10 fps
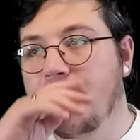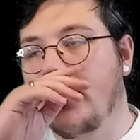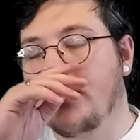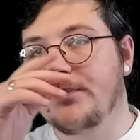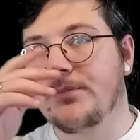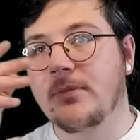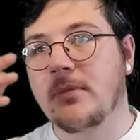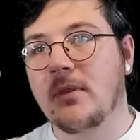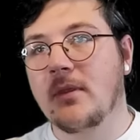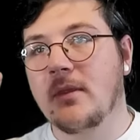But
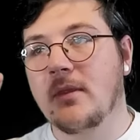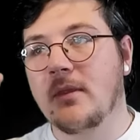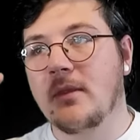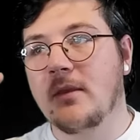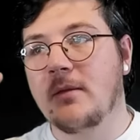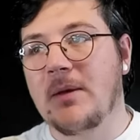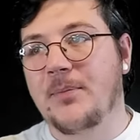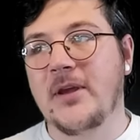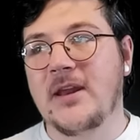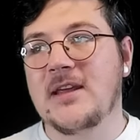my
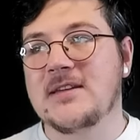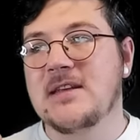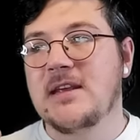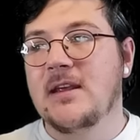point is,